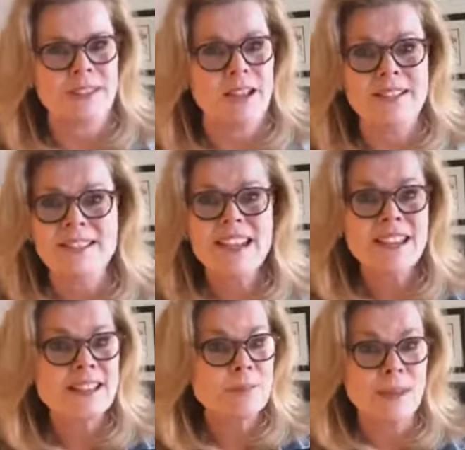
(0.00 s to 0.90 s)
It
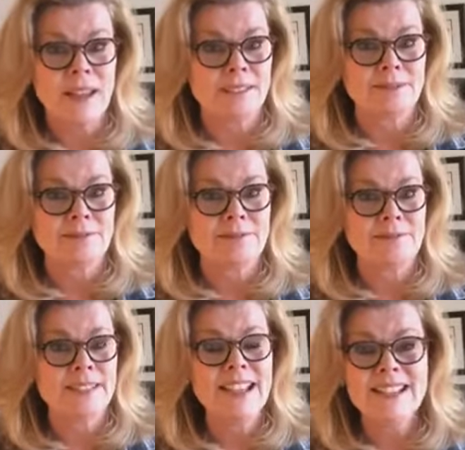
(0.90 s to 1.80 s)
dings me.
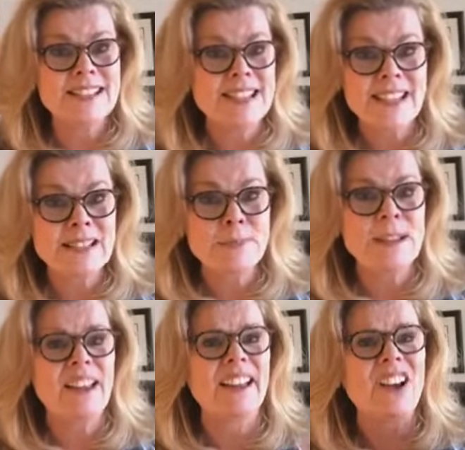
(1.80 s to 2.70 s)
It dings me
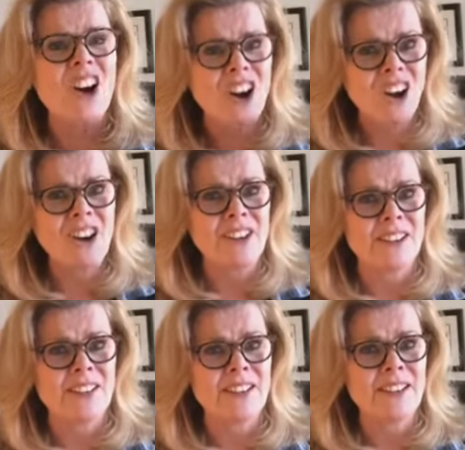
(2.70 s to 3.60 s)
like
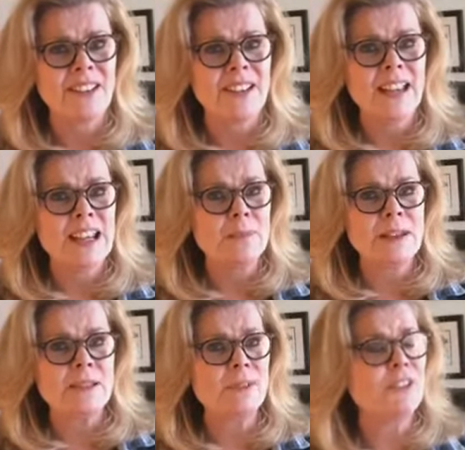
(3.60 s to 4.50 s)
hard. And it
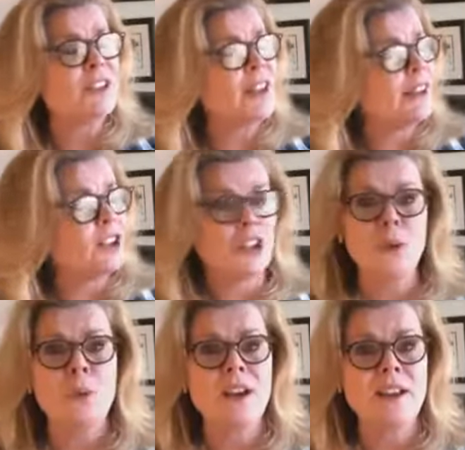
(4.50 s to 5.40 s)
makes me feel like, you know
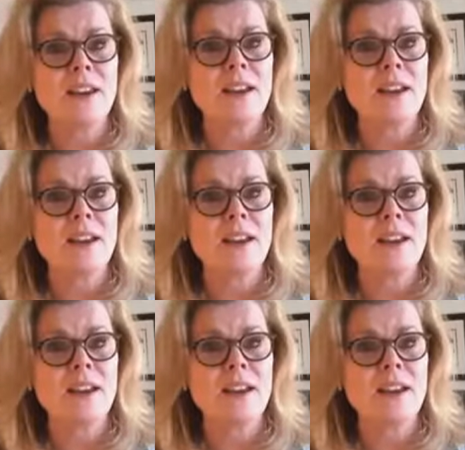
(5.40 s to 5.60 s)
what?